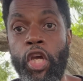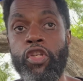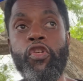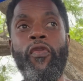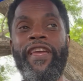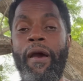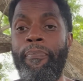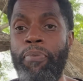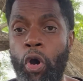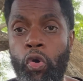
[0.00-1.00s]
So they
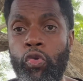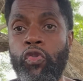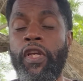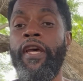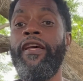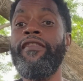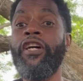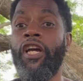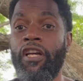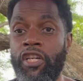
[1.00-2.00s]
oppose the
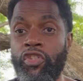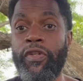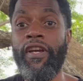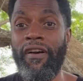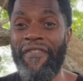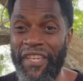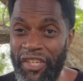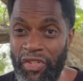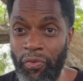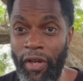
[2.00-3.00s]
country of
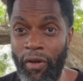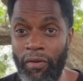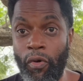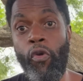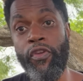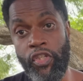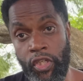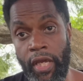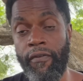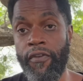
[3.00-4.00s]
Israel, or the
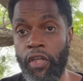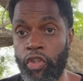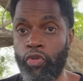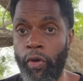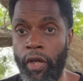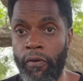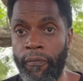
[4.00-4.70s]
state of Israel.